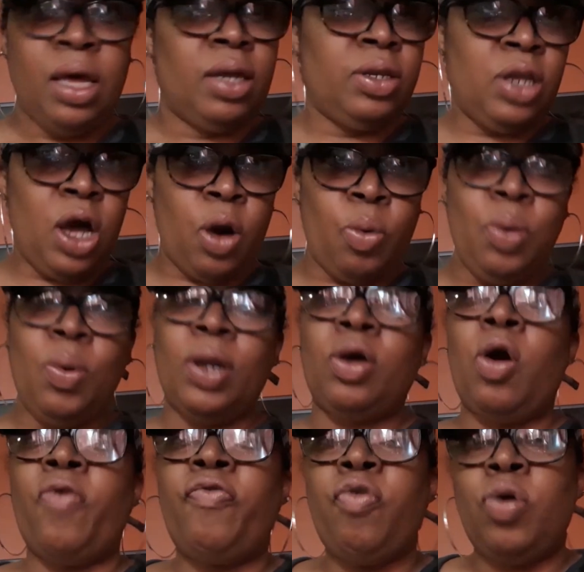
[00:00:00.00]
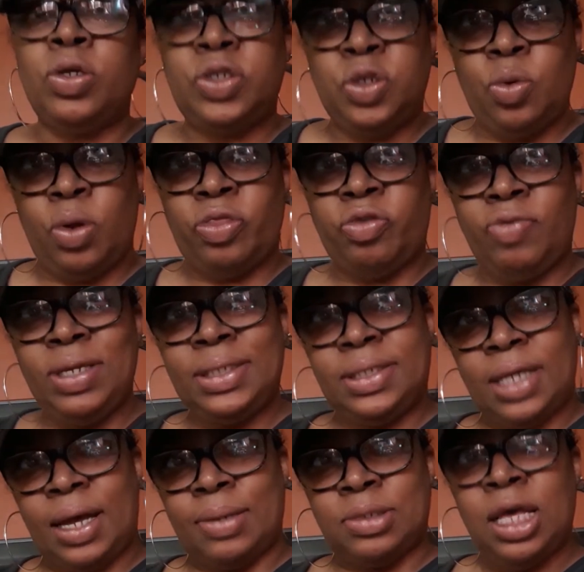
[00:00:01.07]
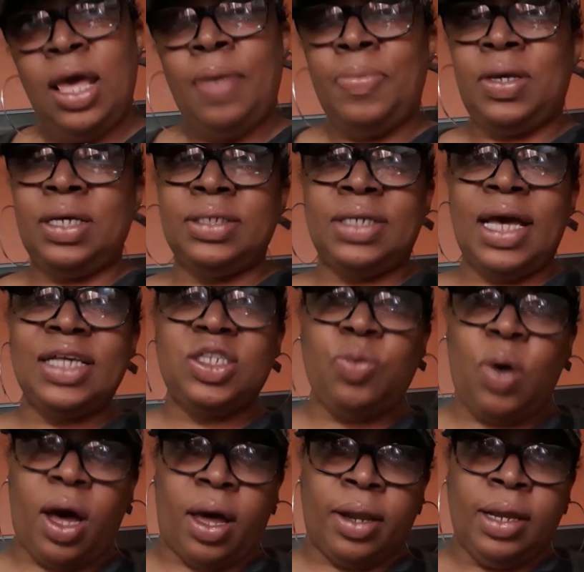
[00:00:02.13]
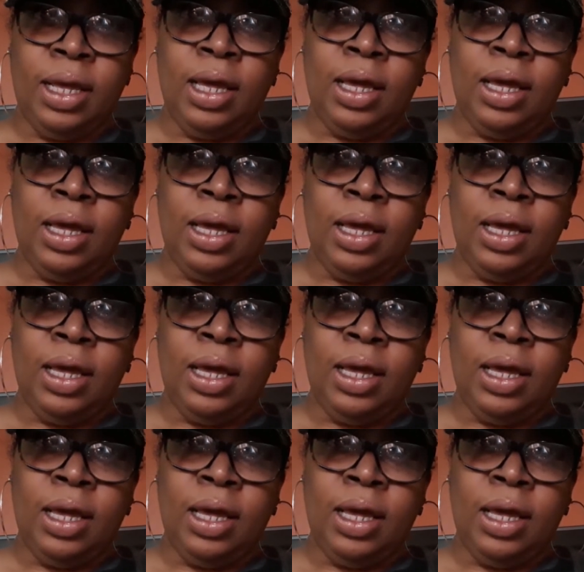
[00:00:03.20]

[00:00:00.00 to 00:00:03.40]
No, we want to go forward 2 and 3 steps. Because guess what?